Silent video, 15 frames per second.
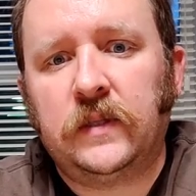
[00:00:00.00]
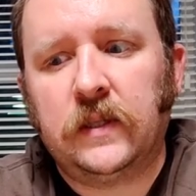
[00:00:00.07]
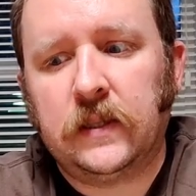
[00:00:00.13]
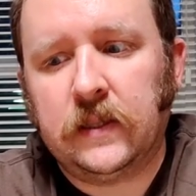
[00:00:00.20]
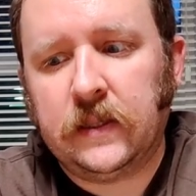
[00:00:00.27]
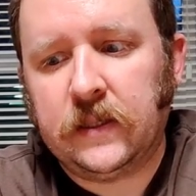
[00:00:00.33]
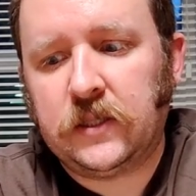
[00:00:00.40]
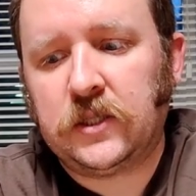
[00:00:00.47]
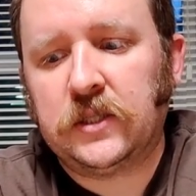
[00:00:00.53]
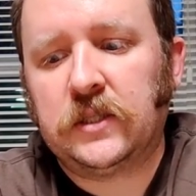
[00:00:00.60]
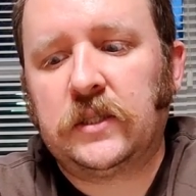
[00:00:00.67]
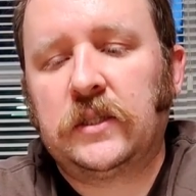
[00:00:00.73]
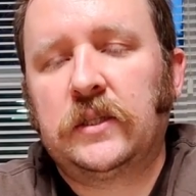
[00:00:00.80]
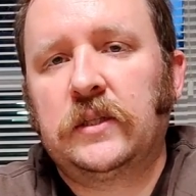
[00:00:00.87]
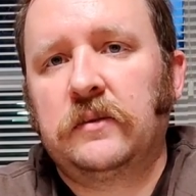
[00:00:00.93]

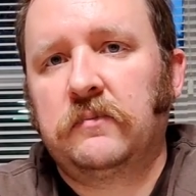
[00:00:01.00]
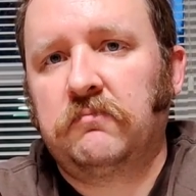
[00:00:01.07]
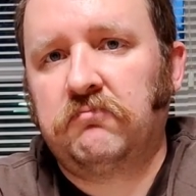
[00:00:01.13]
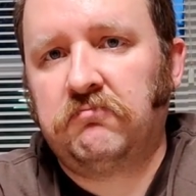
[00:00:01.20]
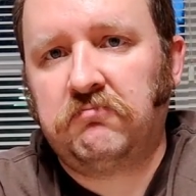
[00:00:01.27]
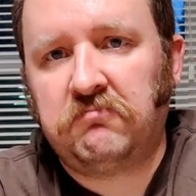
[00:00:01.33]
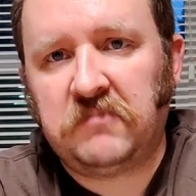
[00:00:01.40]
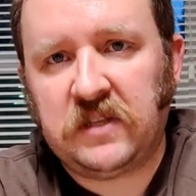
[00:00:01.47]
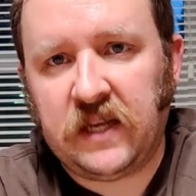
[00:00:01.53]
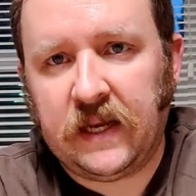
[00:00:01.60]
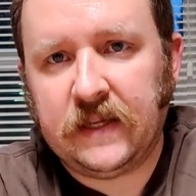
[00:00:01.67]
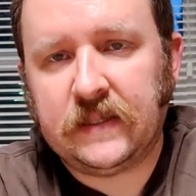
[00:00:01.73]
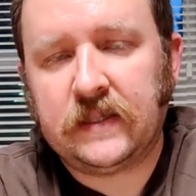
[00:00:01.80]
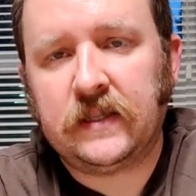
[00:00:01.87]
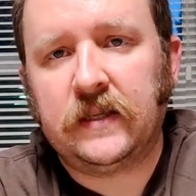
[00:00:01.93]

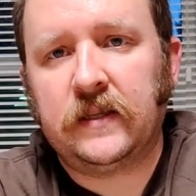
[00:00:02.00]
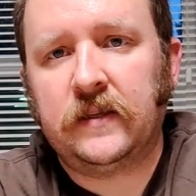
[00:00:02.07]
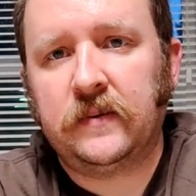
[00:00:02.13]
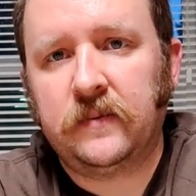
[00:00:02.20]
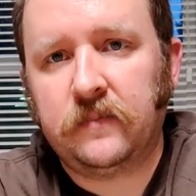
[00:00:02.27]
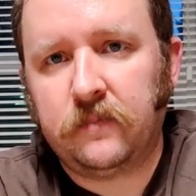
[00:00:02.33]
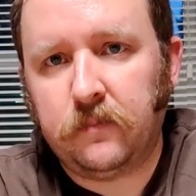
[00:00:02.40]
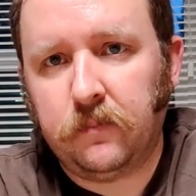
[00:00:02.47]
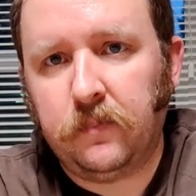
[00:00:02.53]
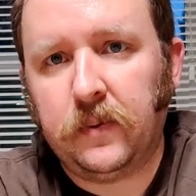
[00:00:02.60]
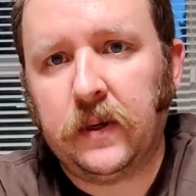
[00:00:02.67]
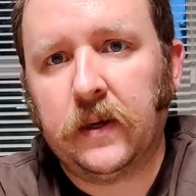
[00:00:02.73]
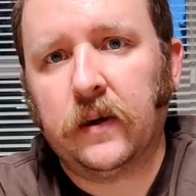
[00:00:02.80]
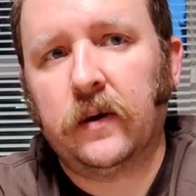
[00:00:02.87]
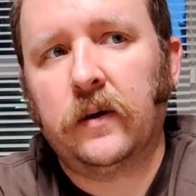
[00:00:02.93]
delicious-tasting
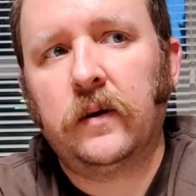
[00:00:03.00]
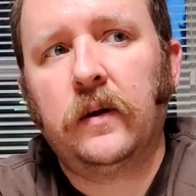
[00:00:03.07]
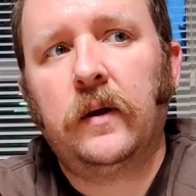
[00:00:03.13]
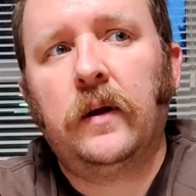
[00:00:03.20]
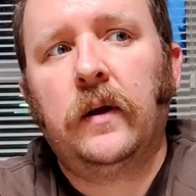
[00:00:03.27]
beer